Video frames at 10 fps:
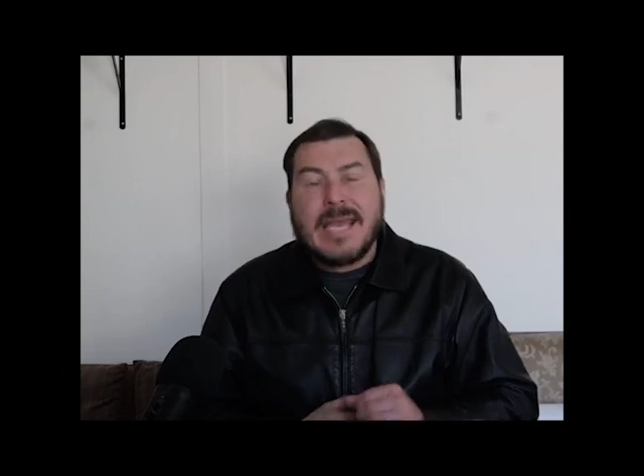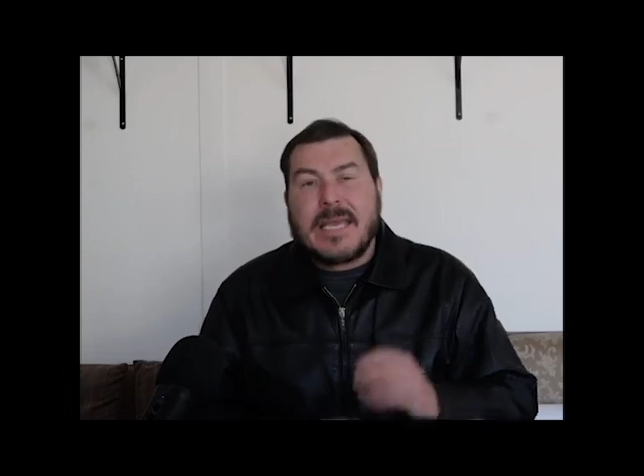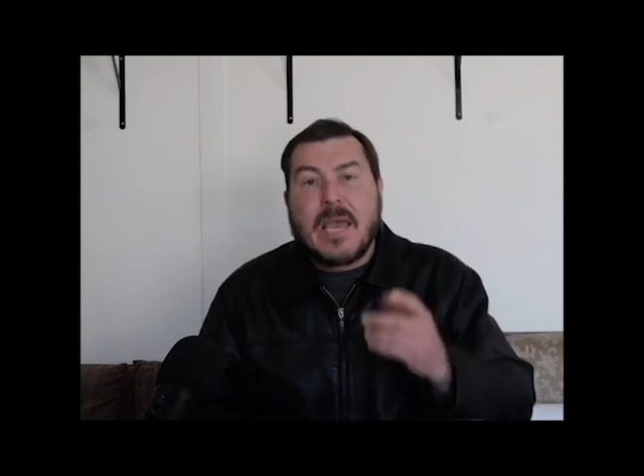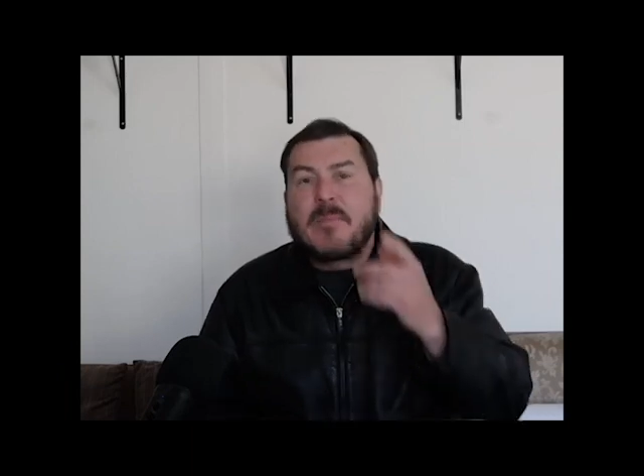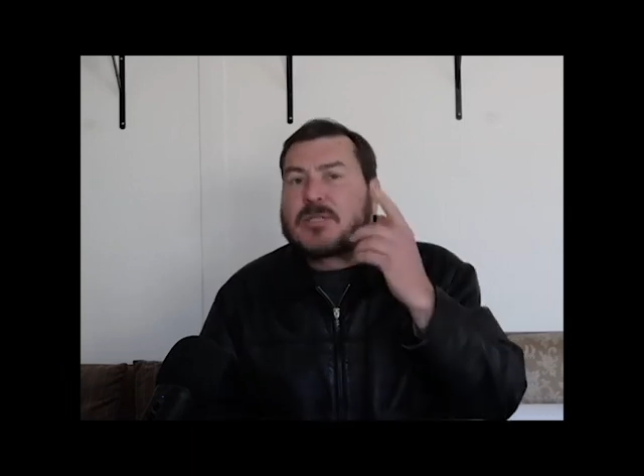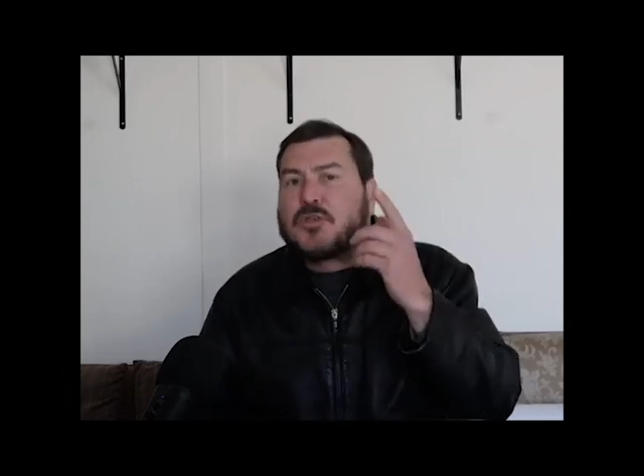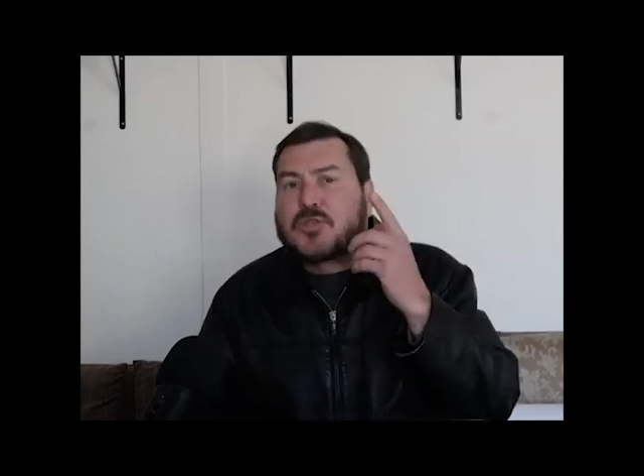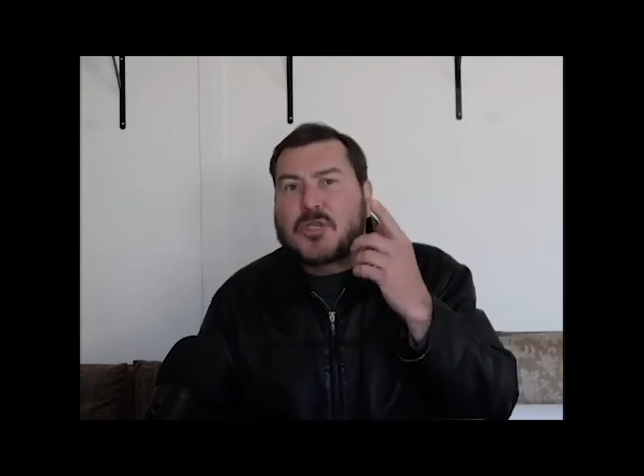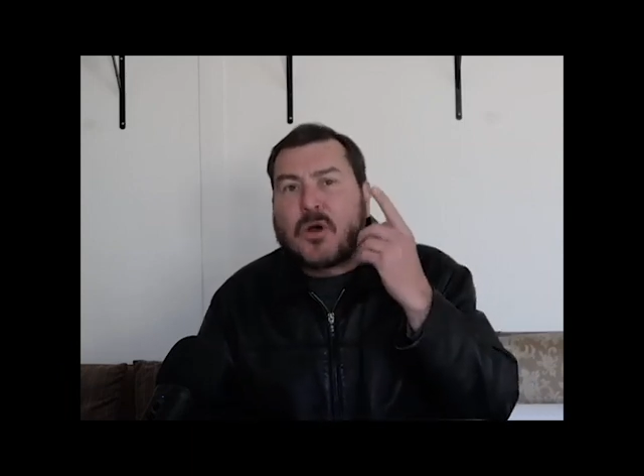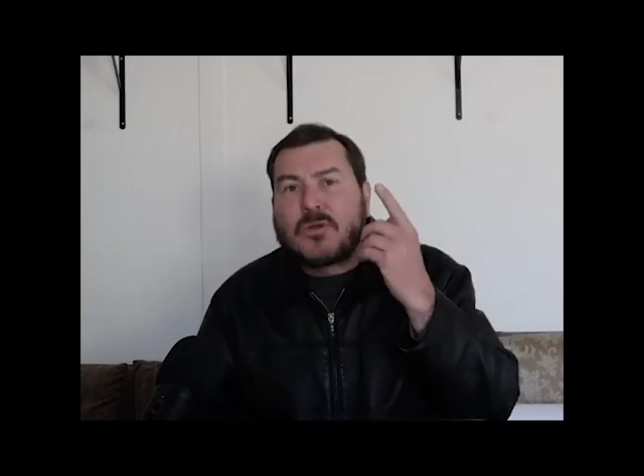Yeah, but you
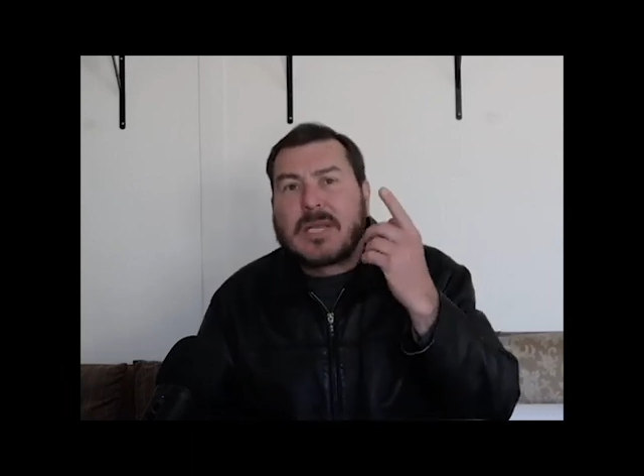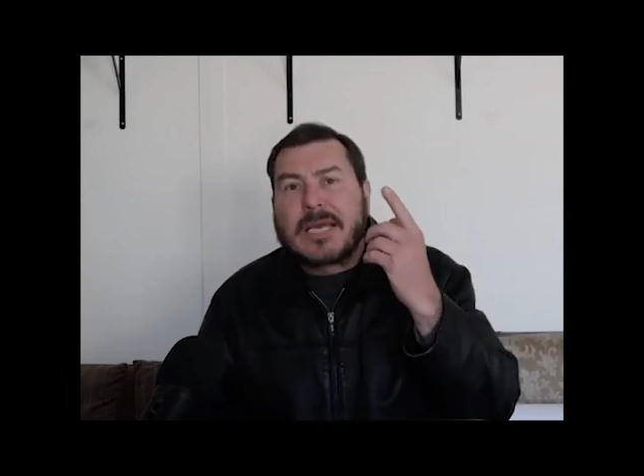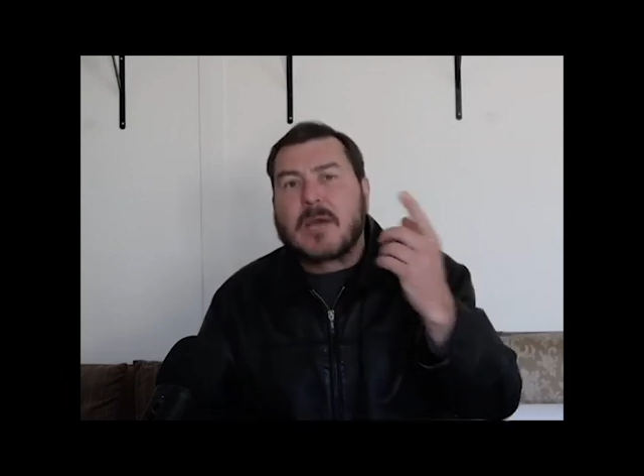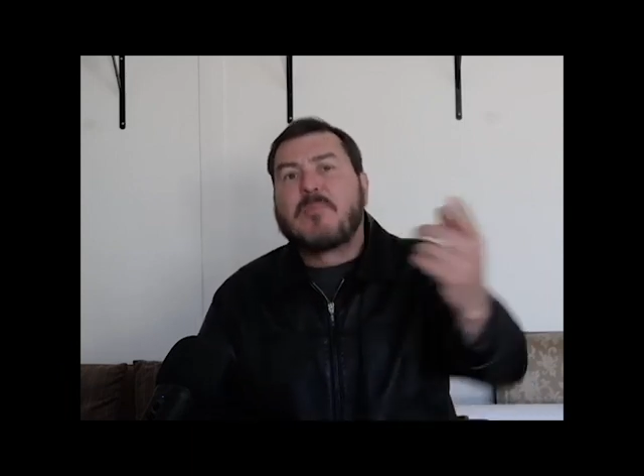sold liquor